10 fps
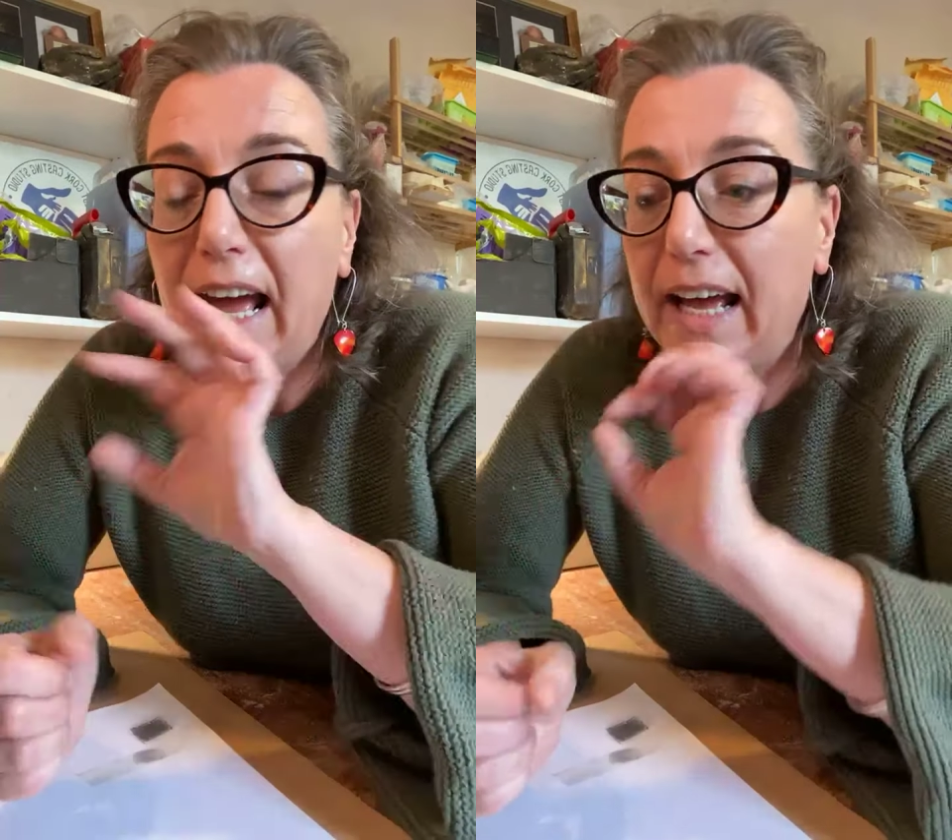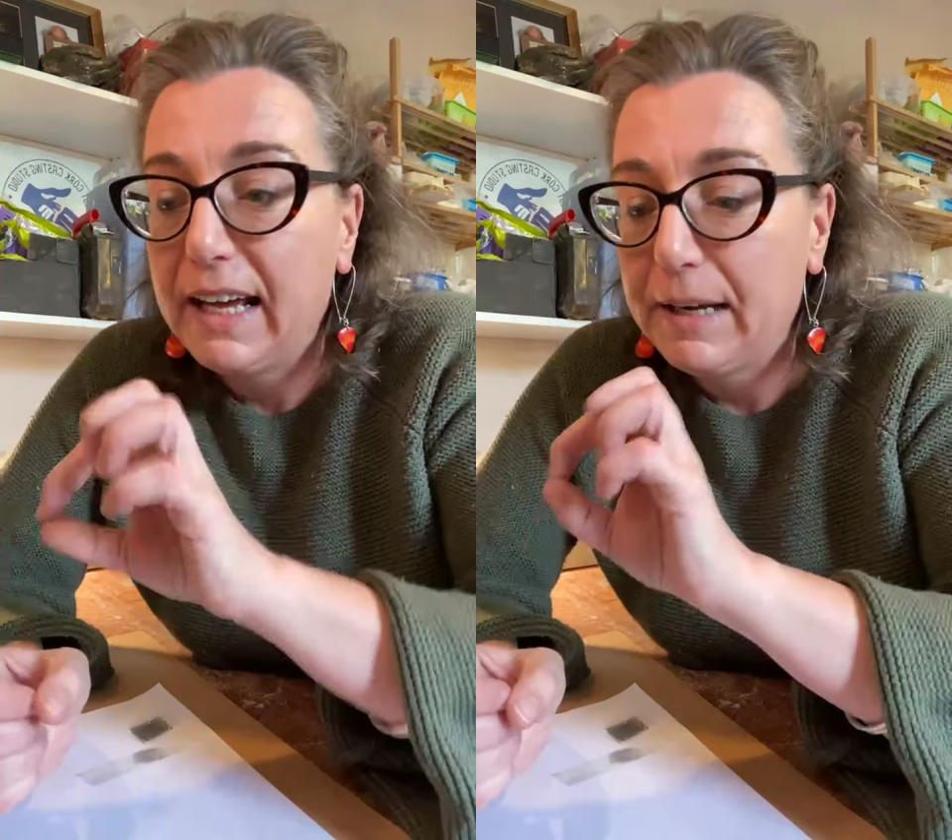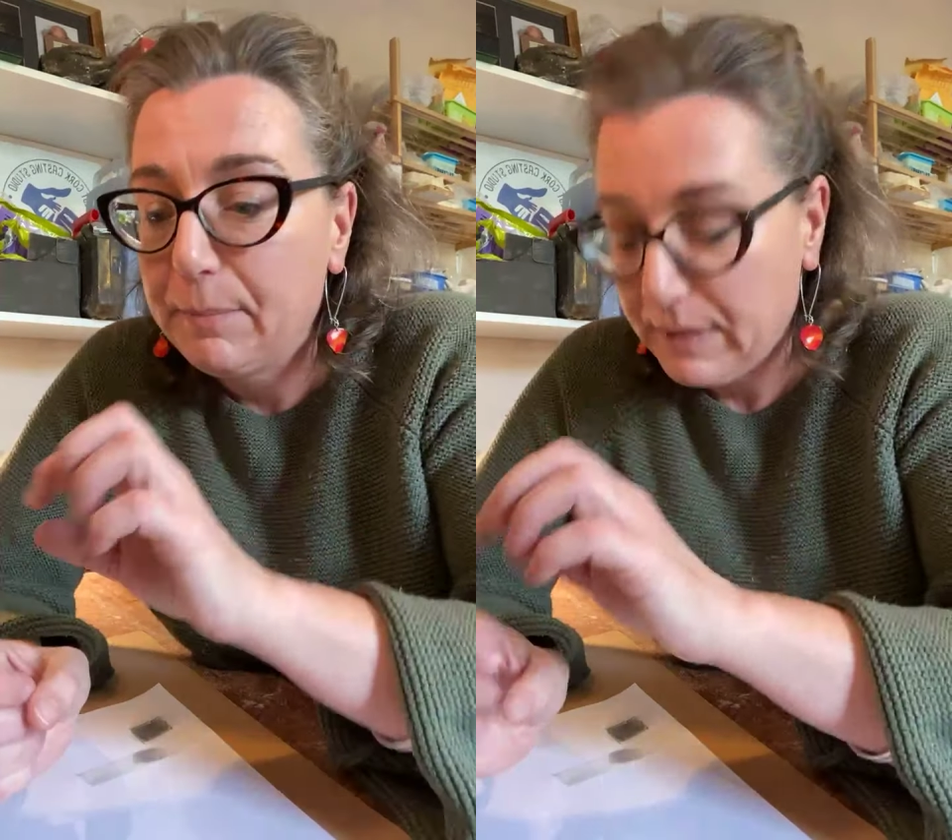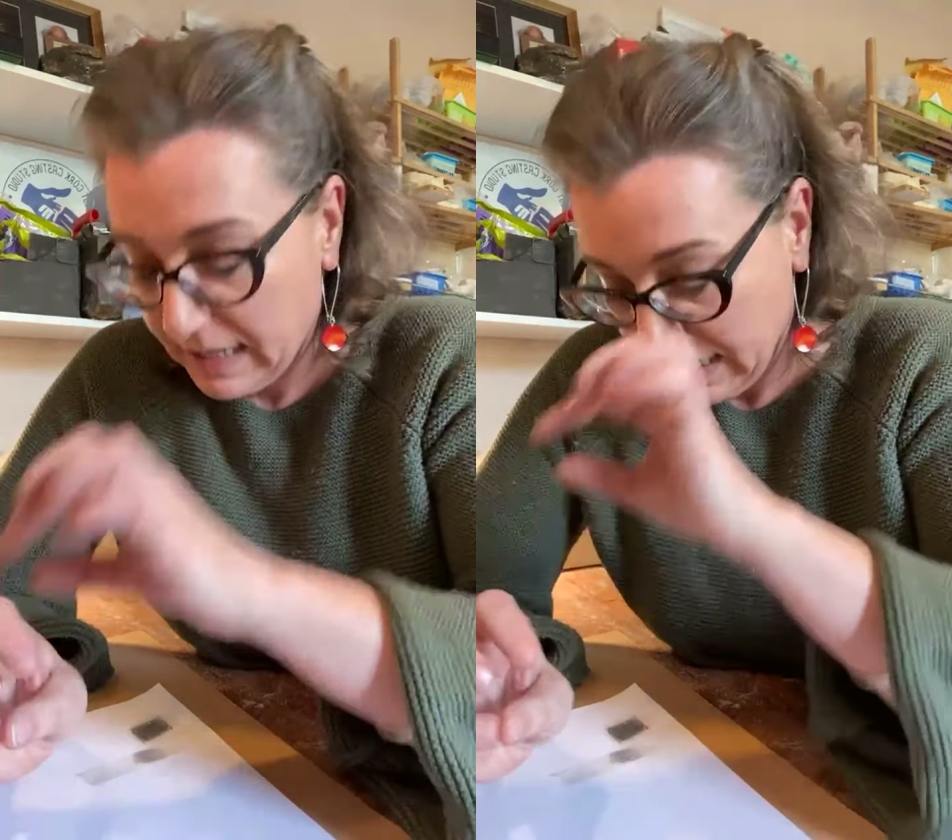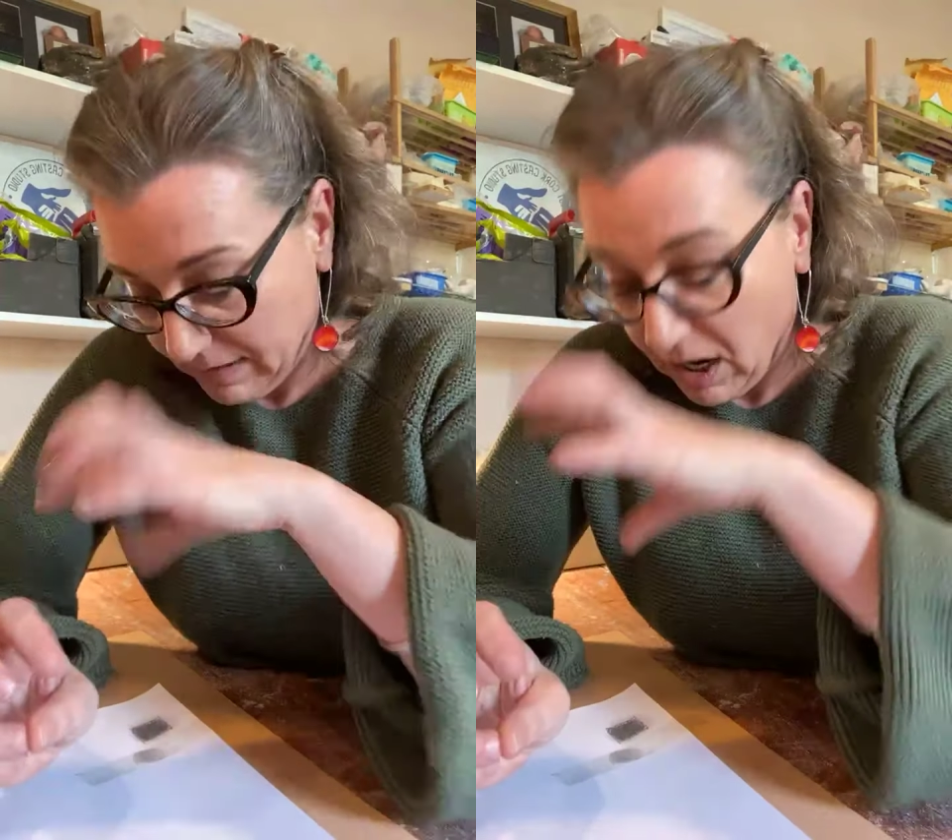
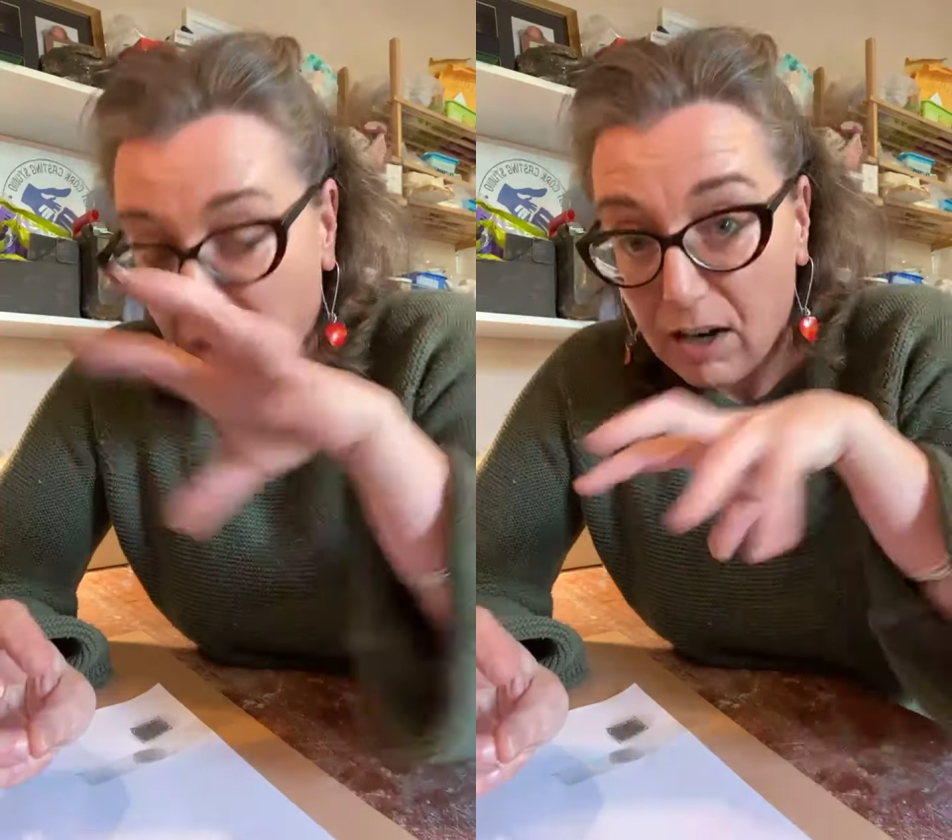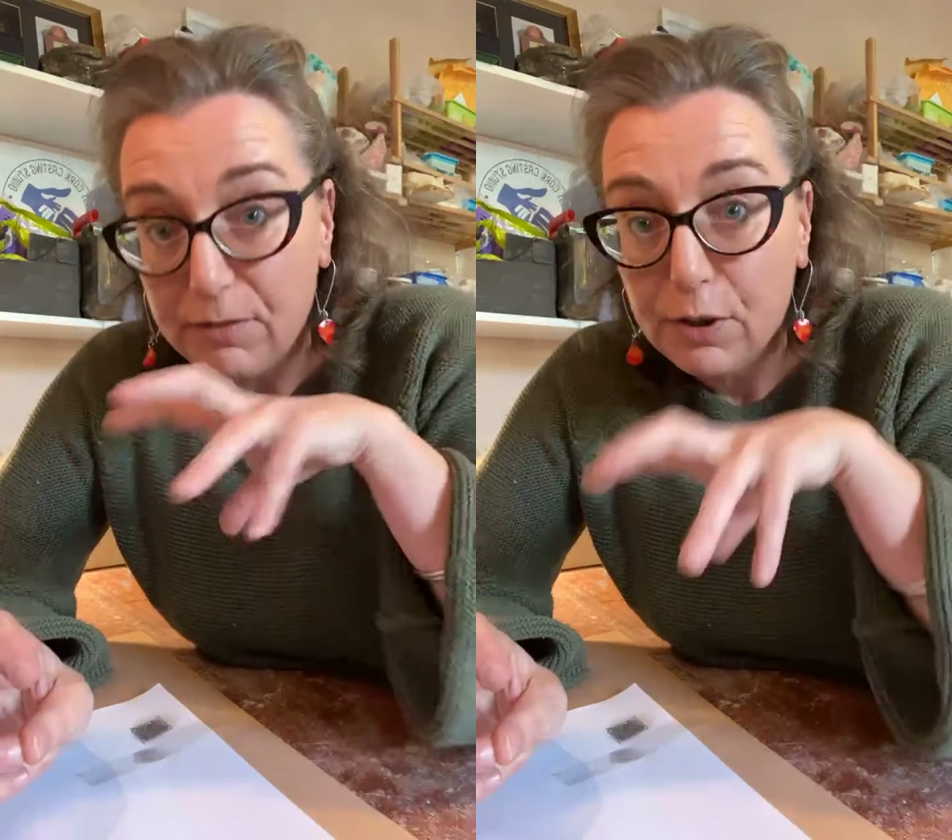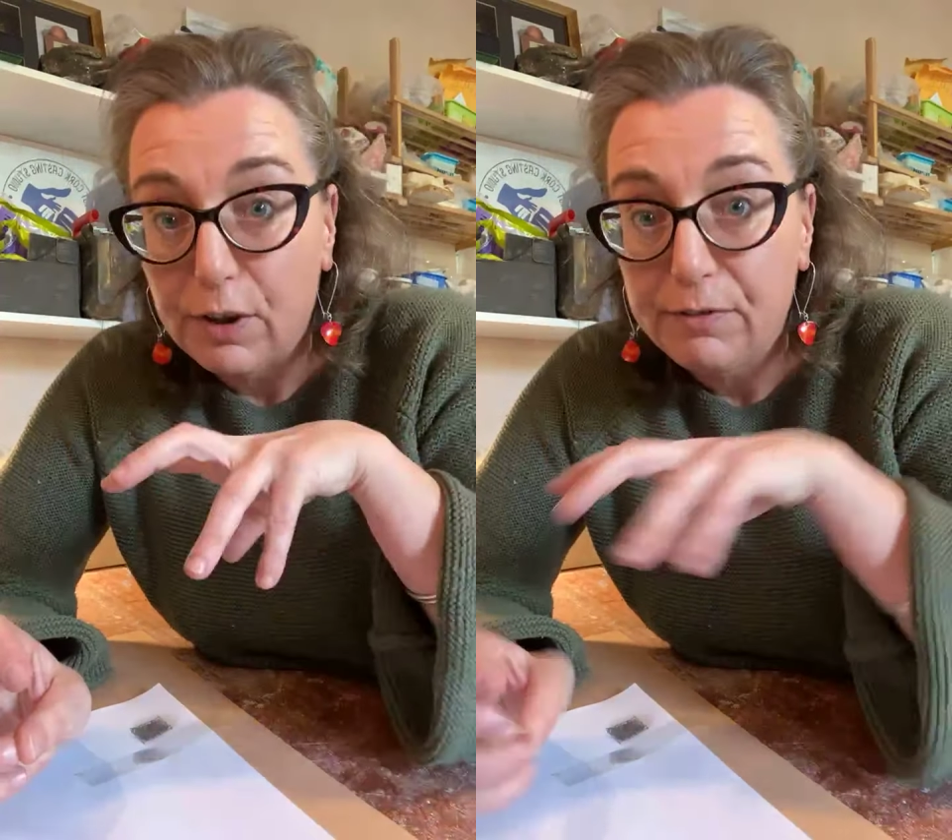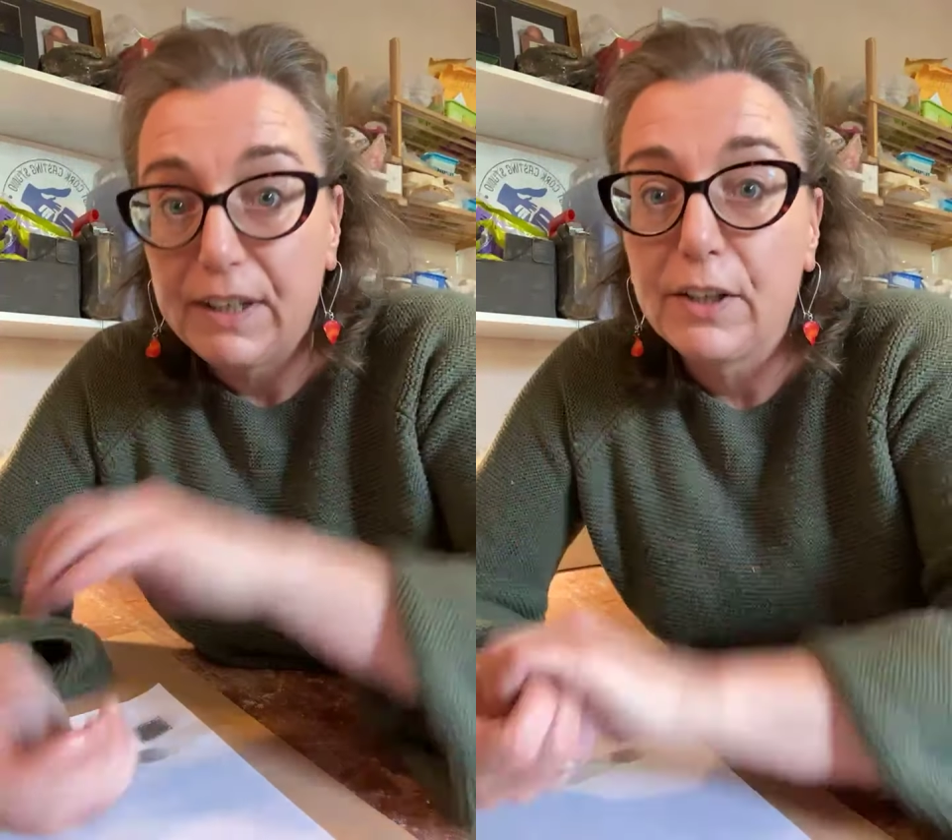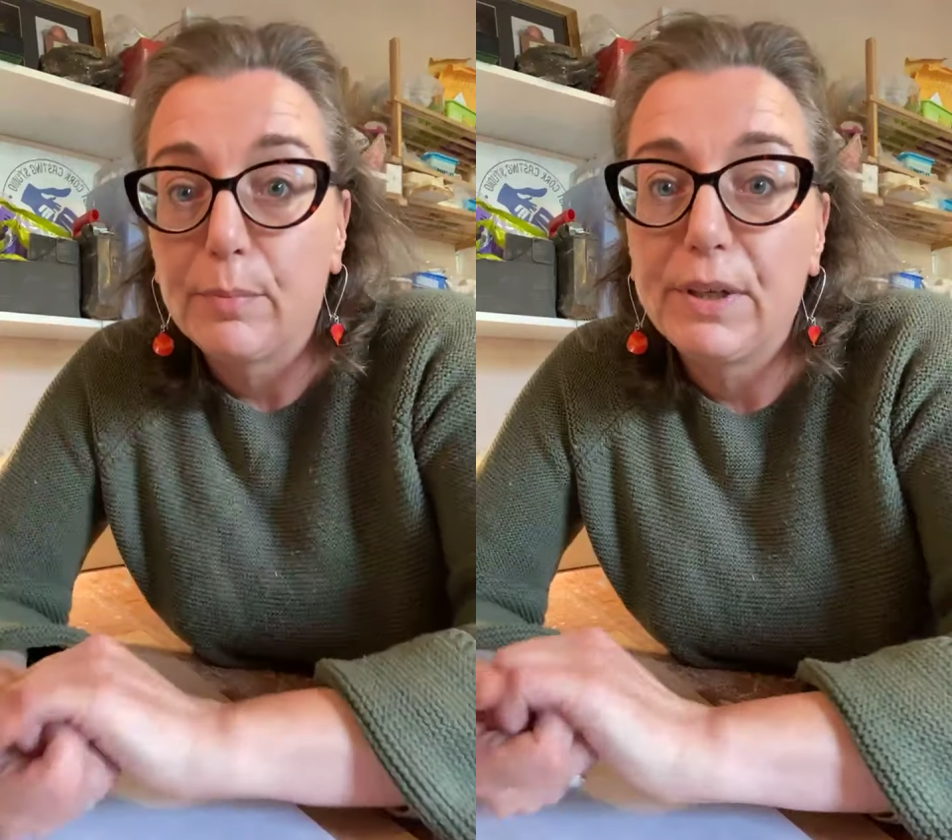of your
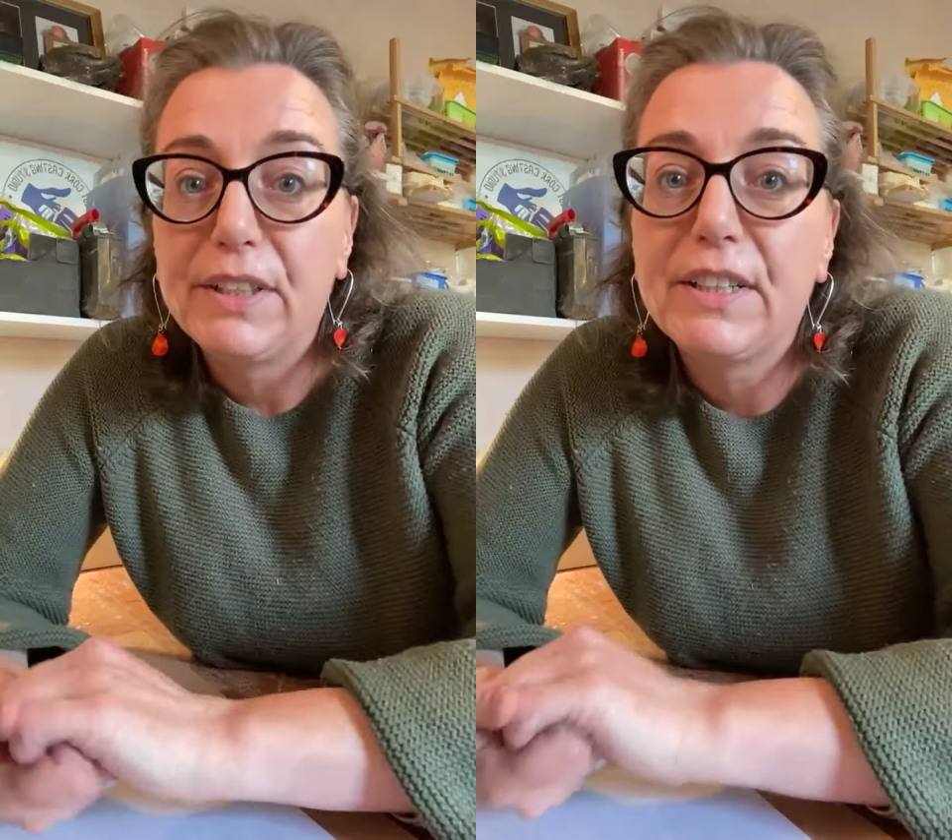fingerprint